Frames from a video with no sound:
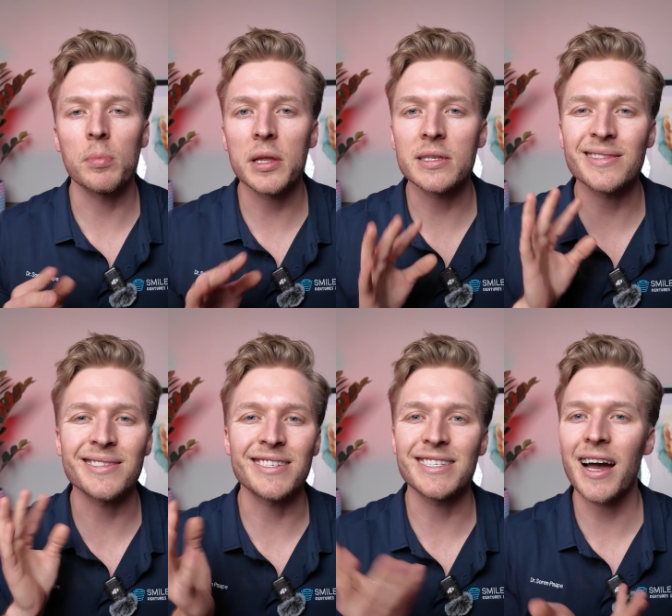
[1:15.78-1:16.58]
replaces
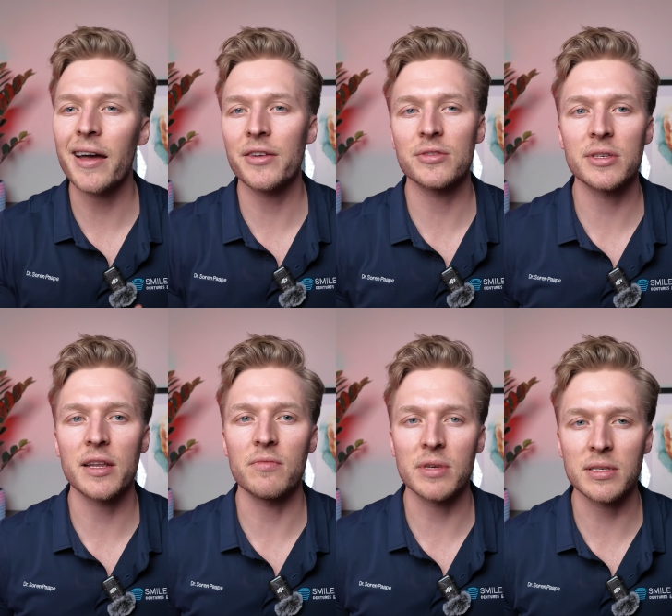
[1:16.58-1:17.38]
an entire
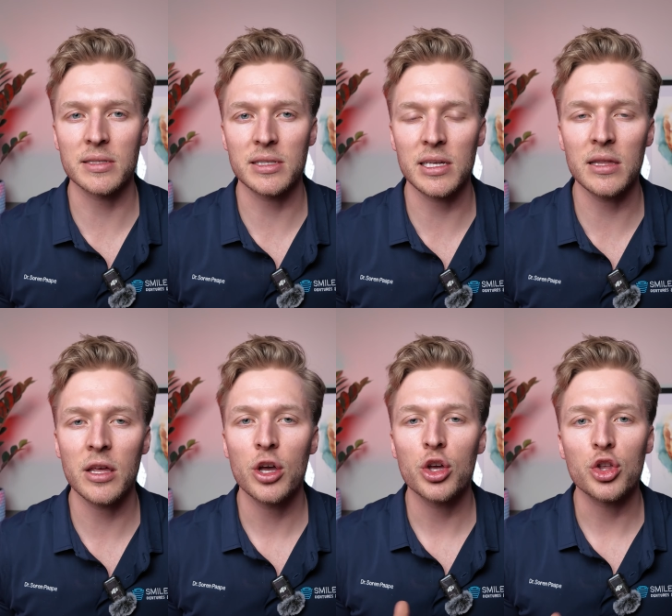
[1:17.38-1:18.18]
set of missing teeth
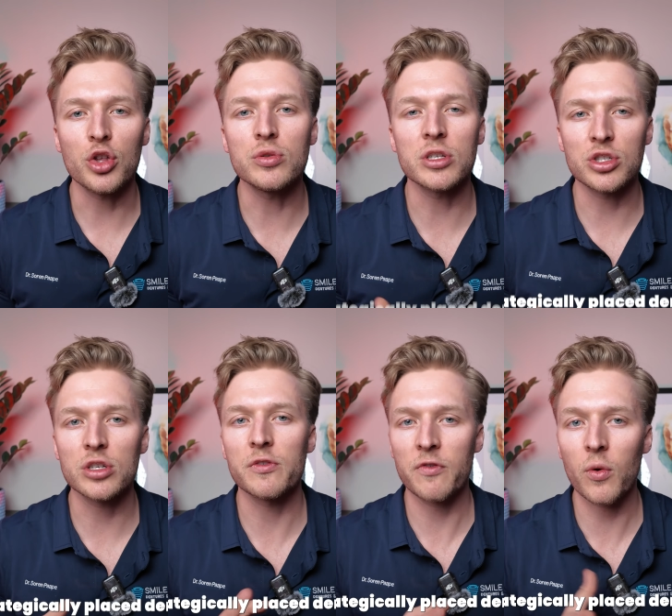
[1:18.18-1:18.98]
using
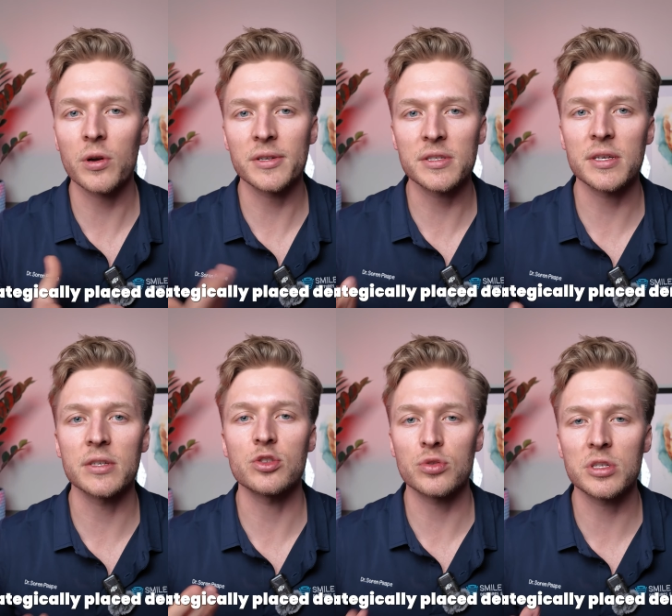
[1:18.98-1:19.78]
just 4 to
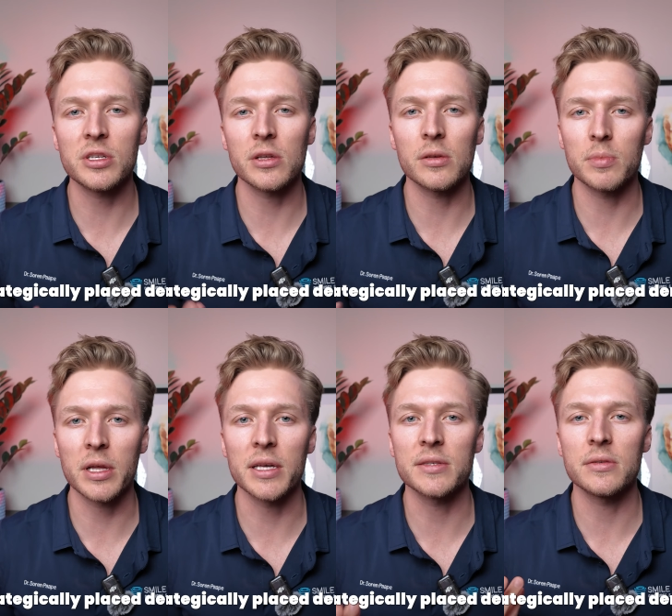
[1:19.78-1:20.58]
6 strategically
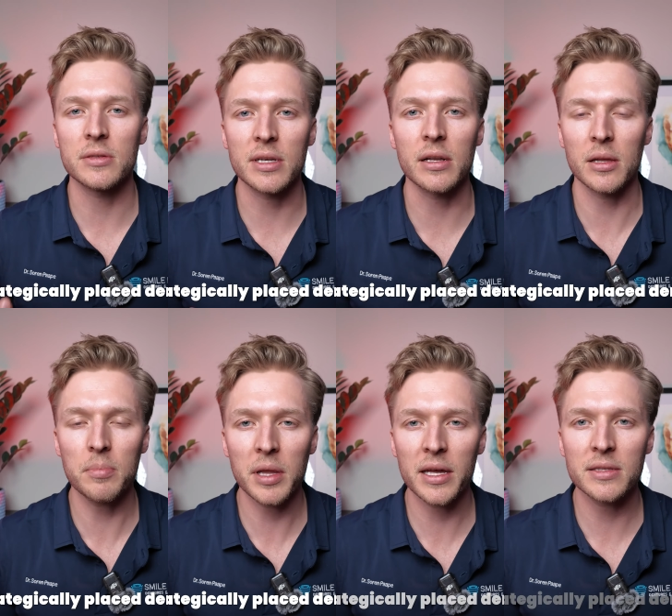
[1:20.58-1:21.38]
placed dental
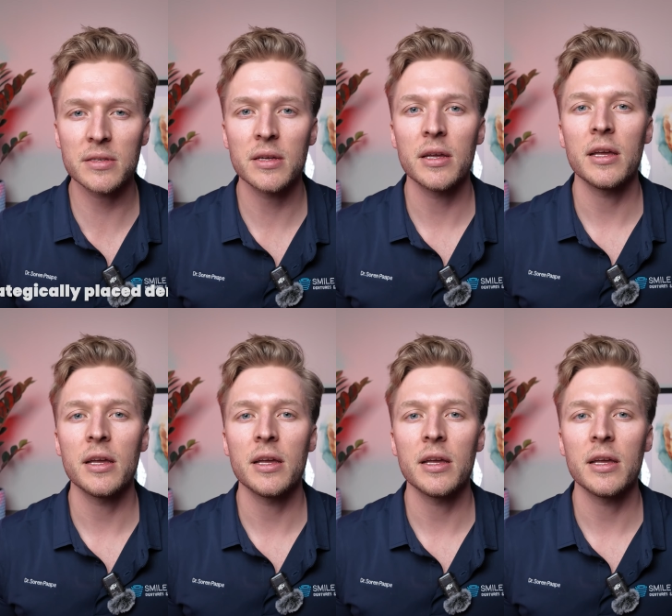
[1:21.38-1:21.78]
implants.